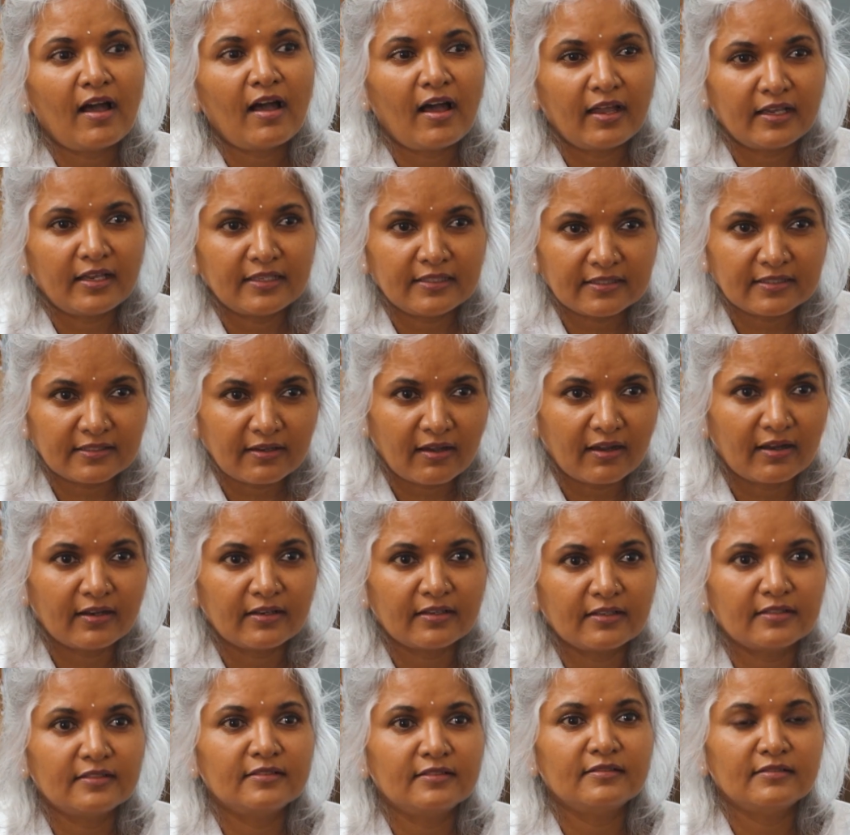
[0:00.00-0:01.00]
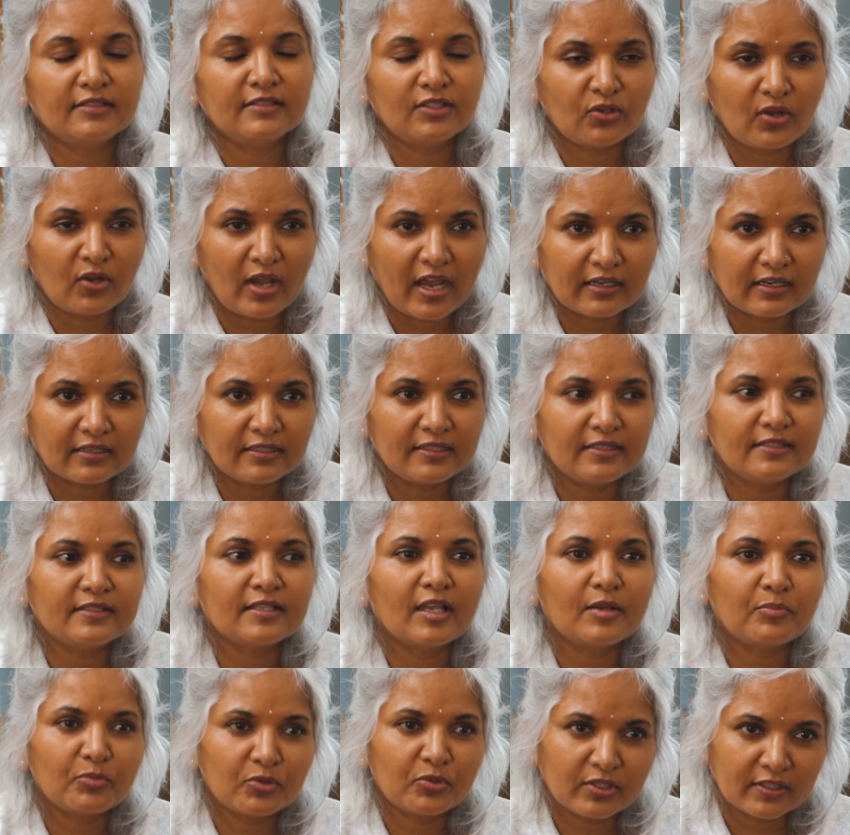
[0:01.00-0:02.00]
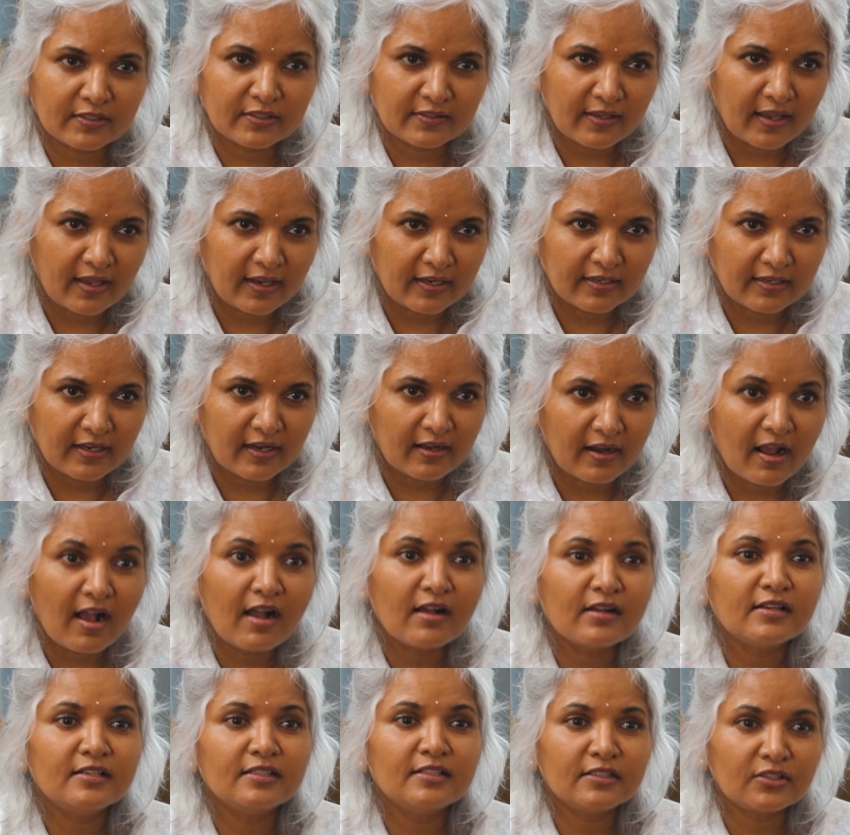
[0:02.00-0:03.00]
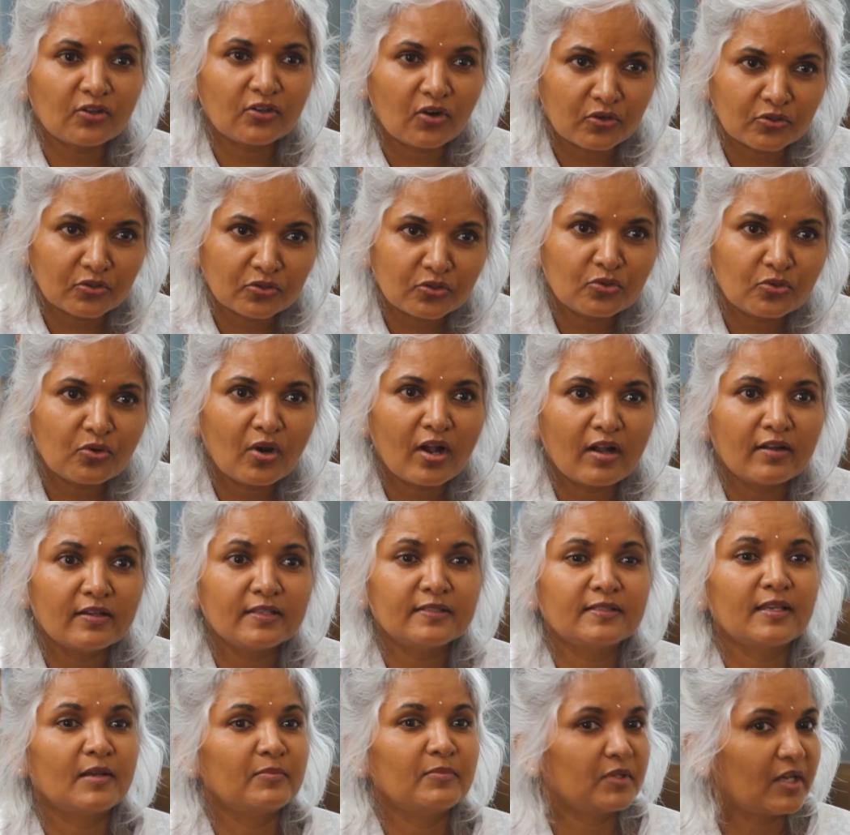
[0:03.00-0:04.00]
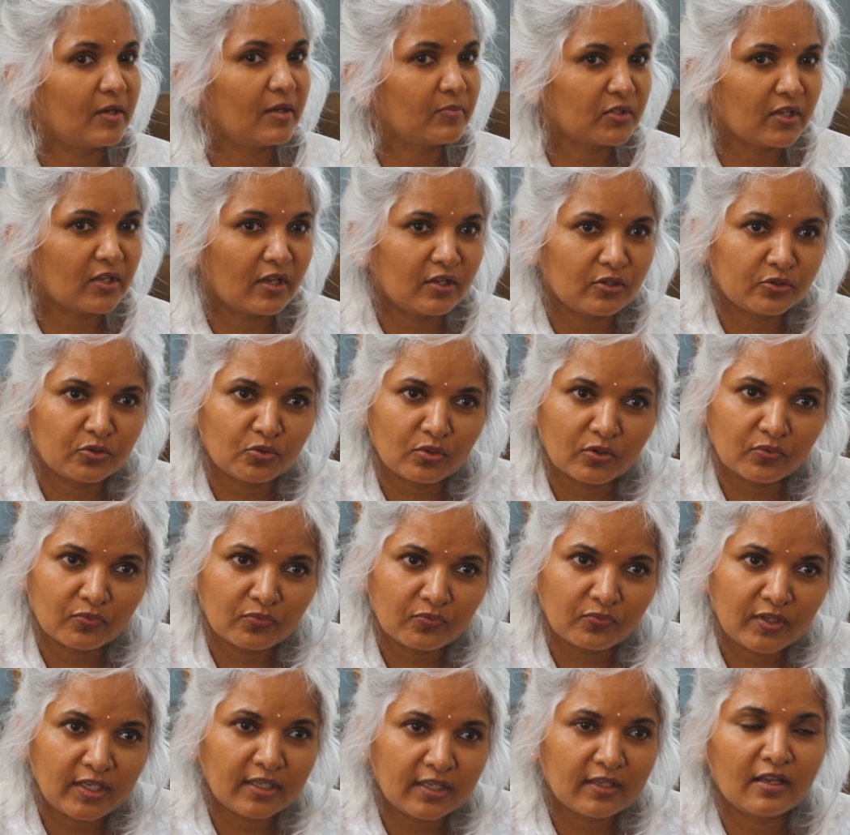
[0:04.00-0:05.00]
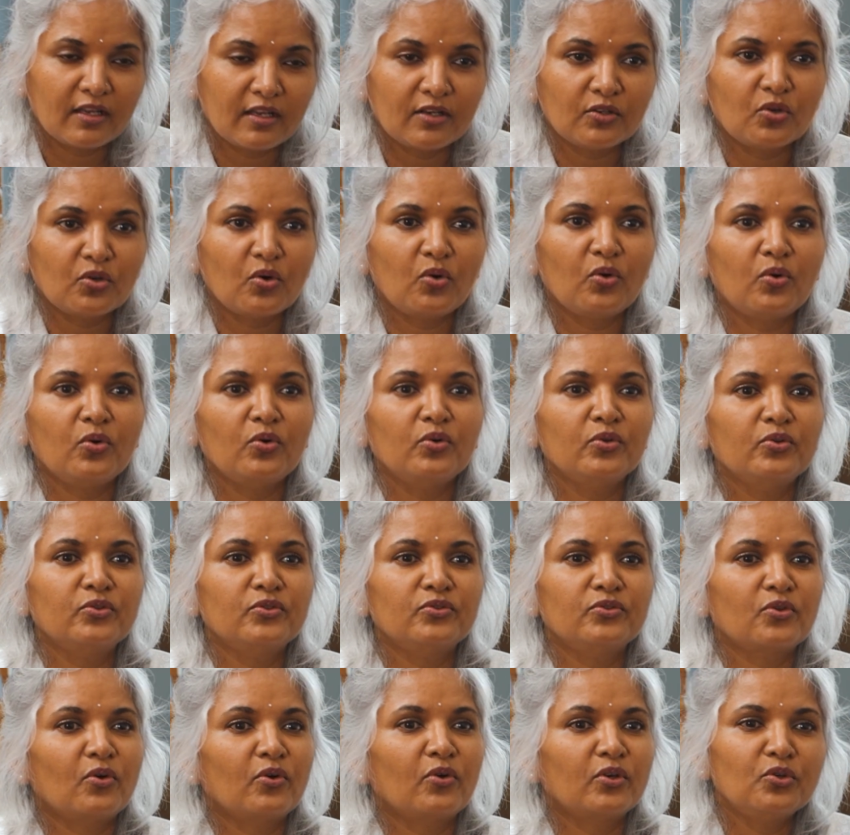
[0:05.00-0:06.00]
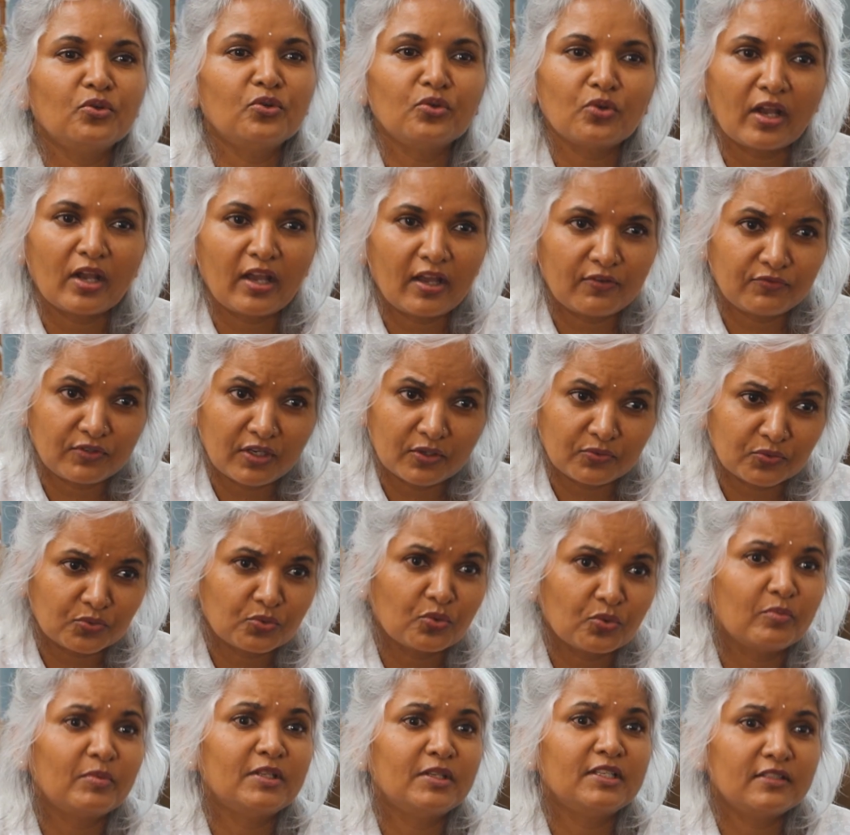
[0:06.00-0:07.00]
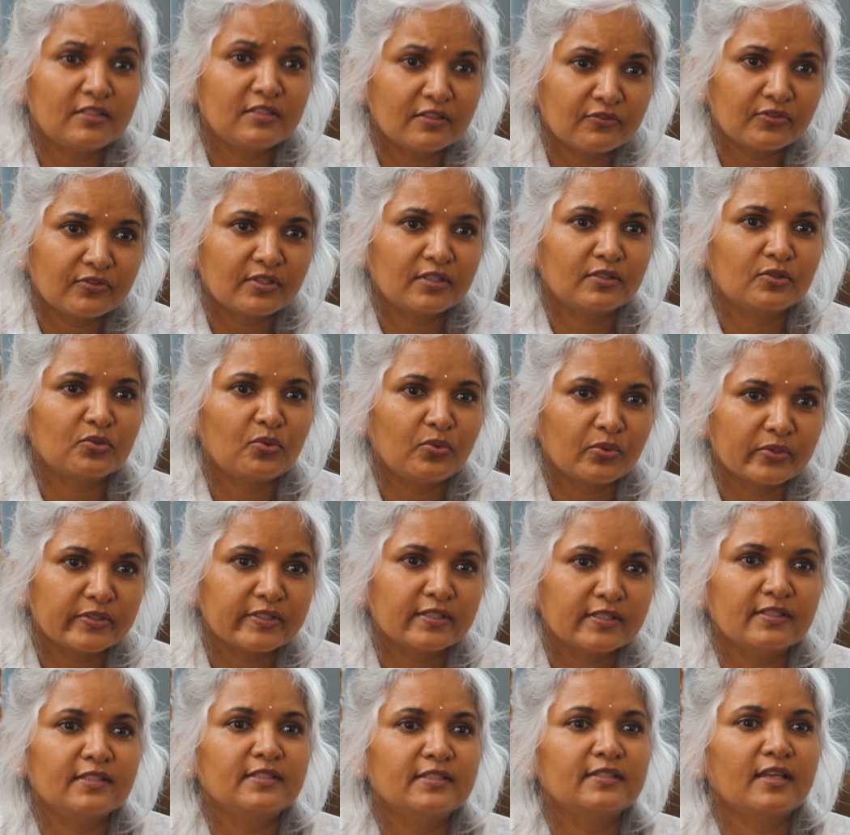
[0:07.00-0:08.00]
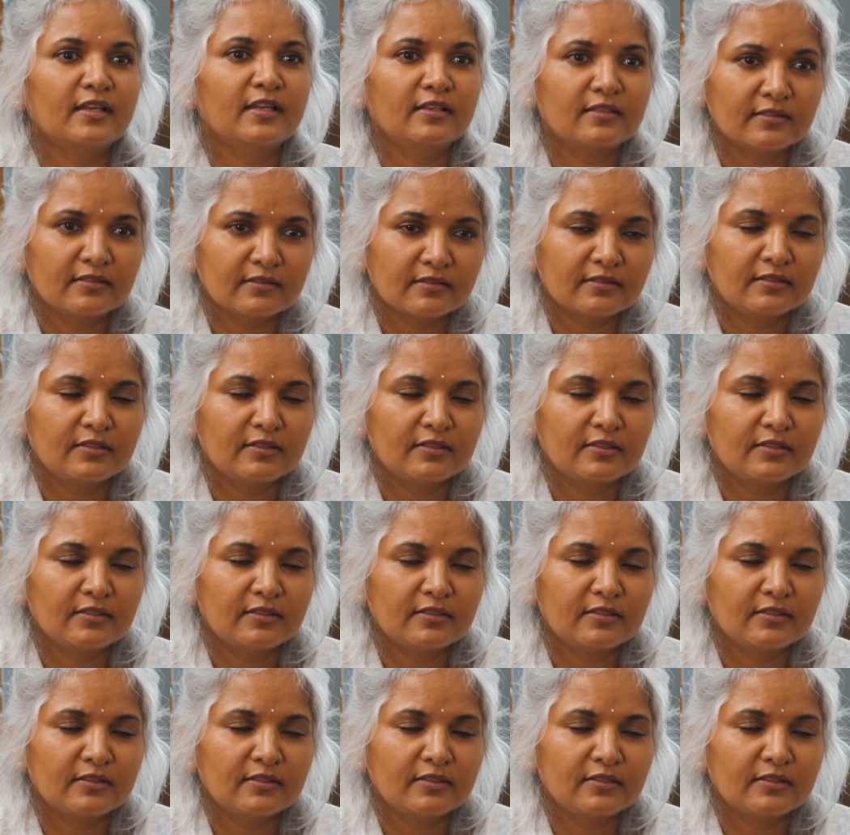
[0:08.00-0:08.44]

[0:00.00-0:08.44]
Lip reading: I started, at least I put aside an hour or 2 hours. Sometimes I'll do a weekend course, or, I have done so many different courses, and,